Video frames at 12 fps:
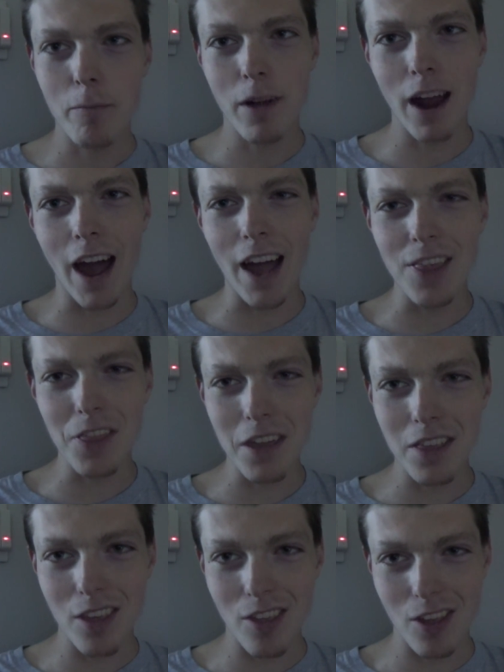But I
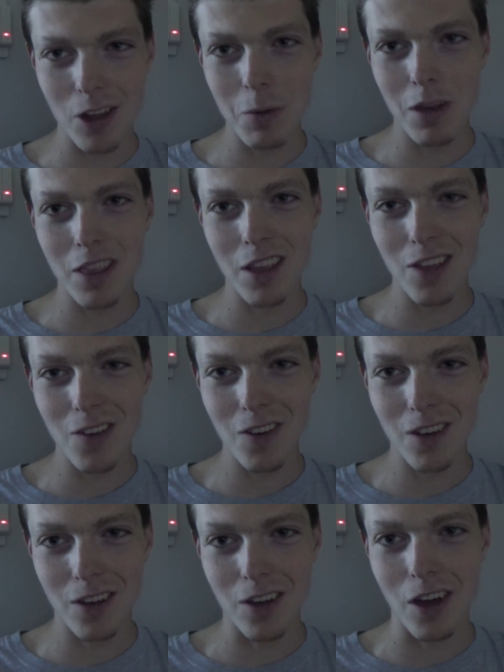think this is going to be
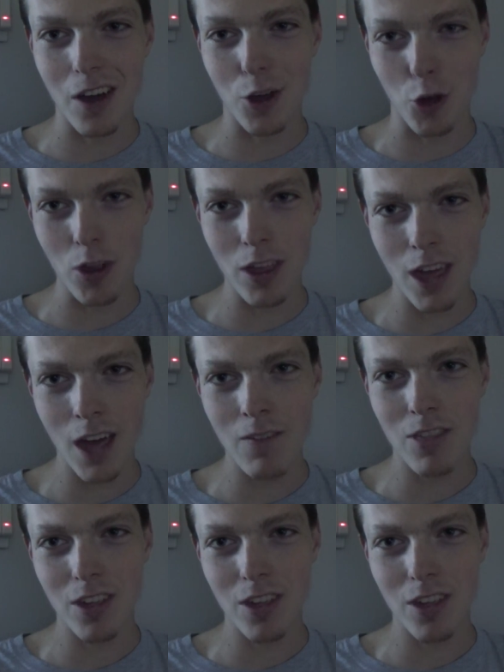another good game.